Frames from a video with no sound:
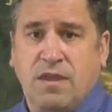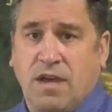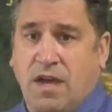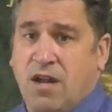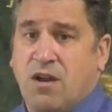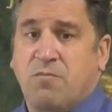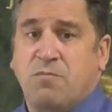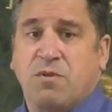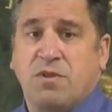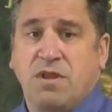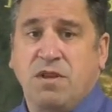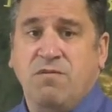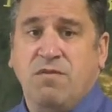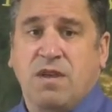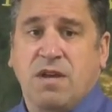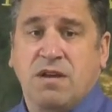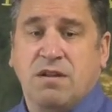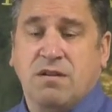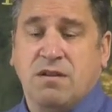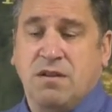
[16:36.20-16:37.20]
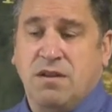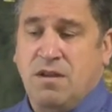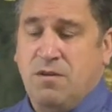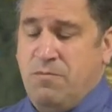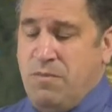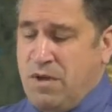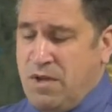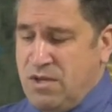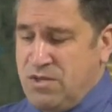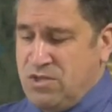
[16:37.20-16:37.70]
I don't believe that
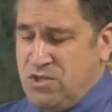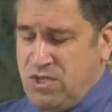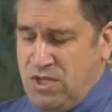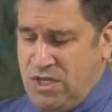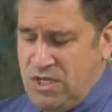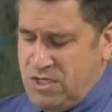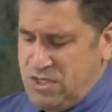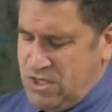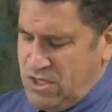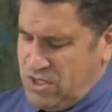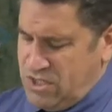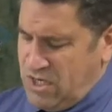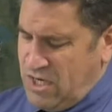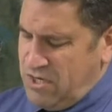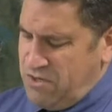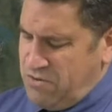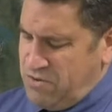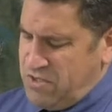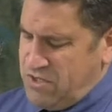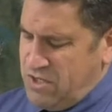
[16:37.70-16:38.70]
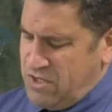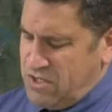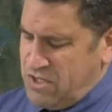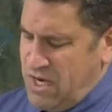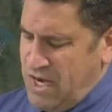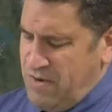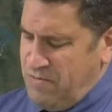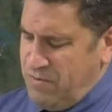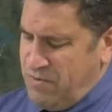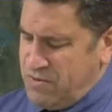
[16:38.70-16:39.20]
because Jesus said to his
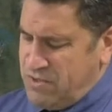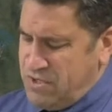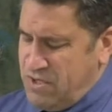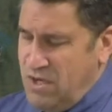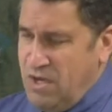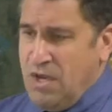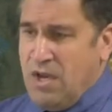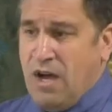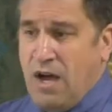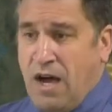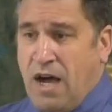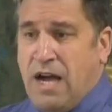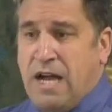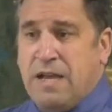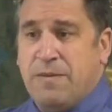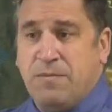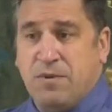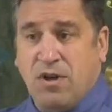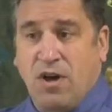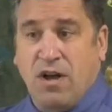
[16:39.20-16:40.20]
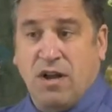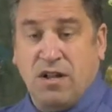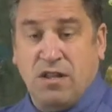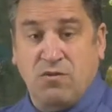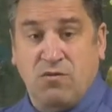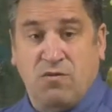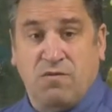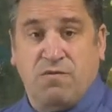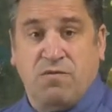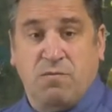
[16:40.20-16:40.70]
disciples, I am not
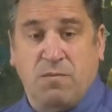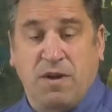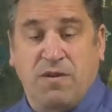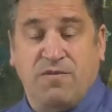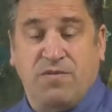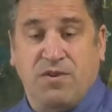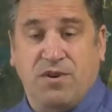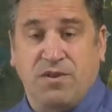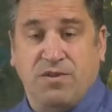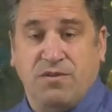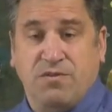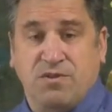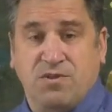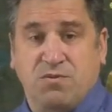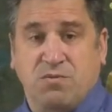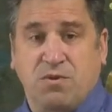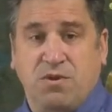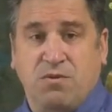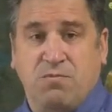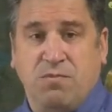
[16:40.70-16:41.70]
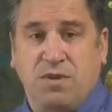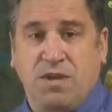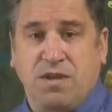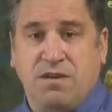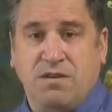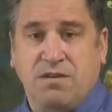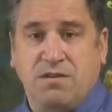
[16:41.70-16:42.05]
alone, for my Father is with me.